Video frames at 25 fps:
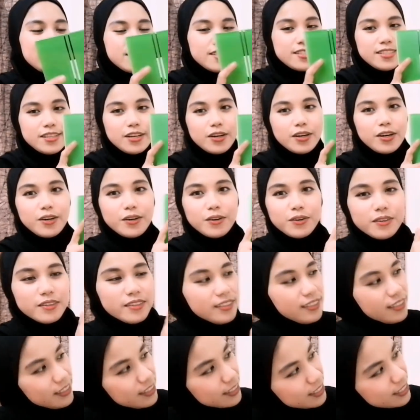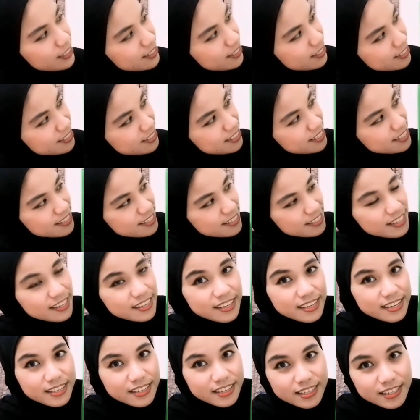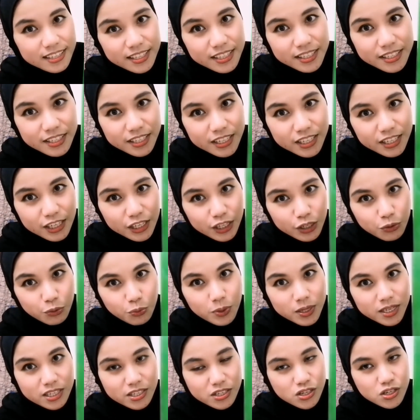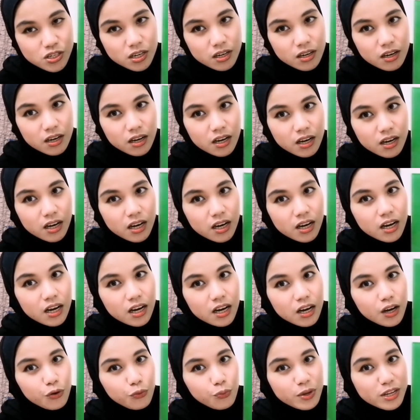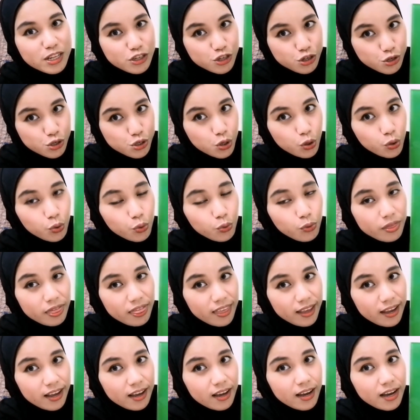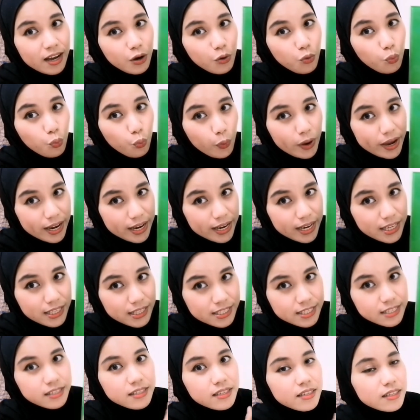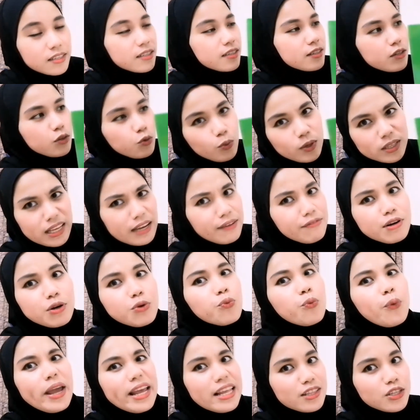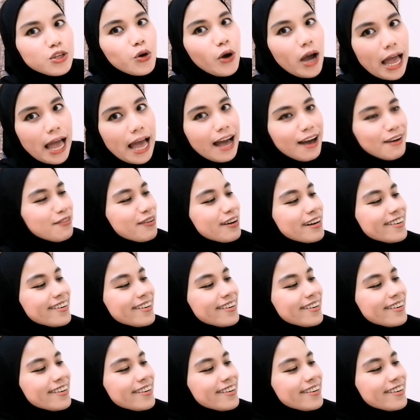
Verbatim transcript: so this is the screen which uh, will show the weight whatever weight you have